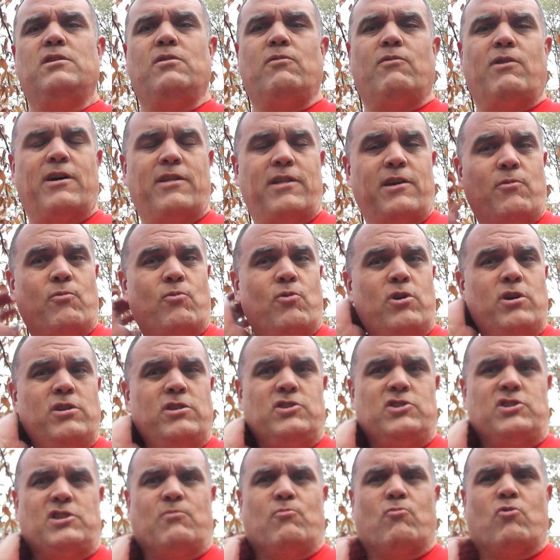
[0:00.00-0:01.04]
why they would,
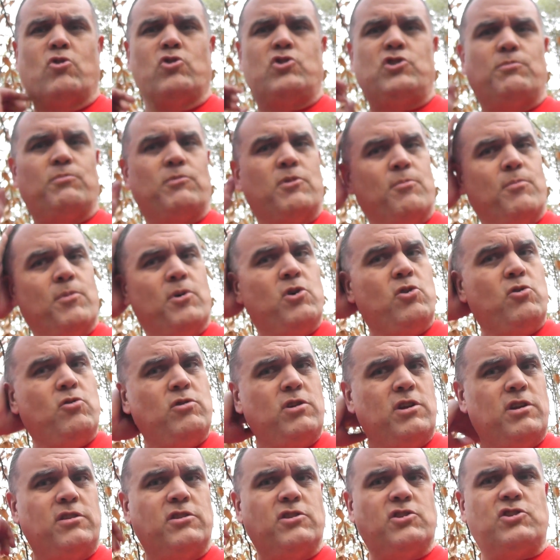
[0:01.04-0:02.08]
and some worship the
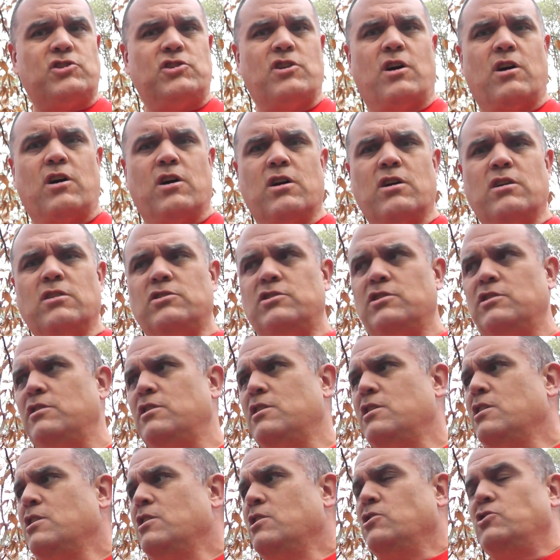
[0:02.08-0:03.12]
moon and the stars, and
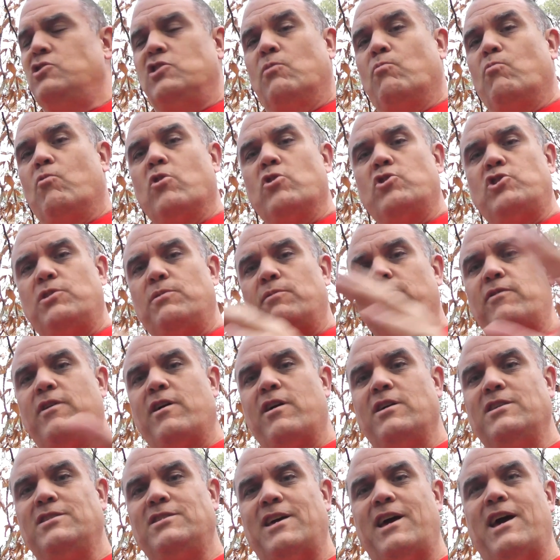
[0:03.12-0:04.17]
some worship
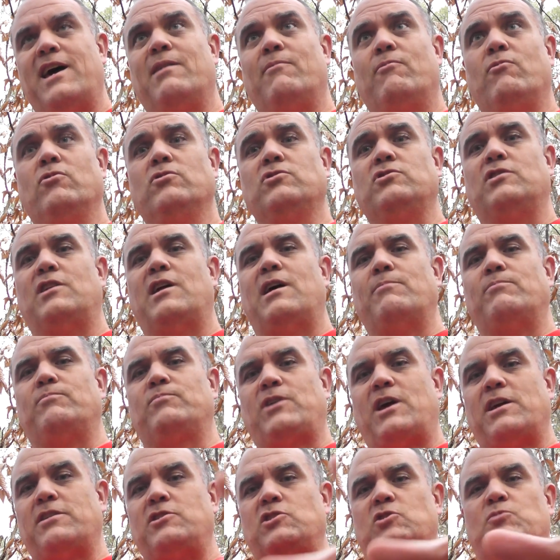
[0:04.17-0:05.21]
various animals, and I've
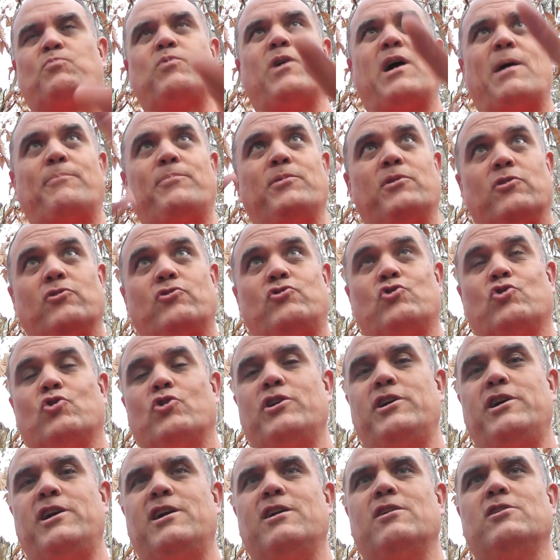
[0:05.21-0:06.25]
got this propped on a
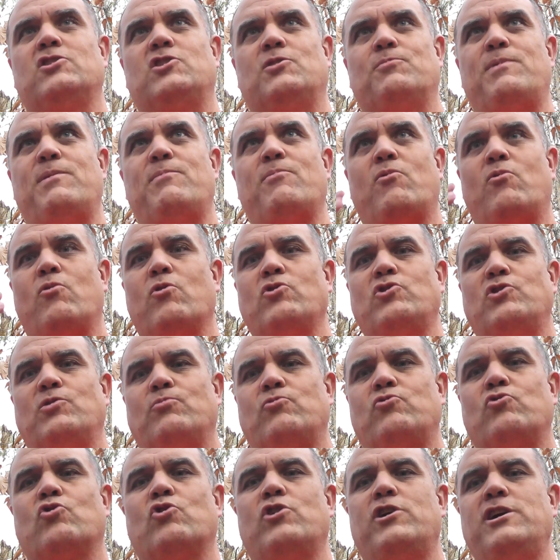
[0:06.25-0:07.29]
tree here. Some people worship
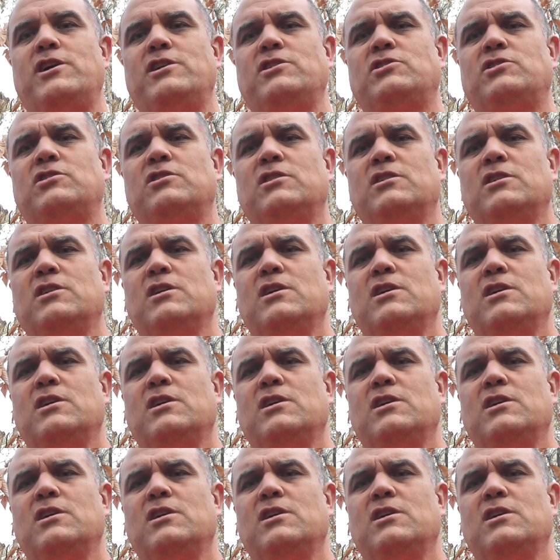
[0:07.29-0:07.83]
trees.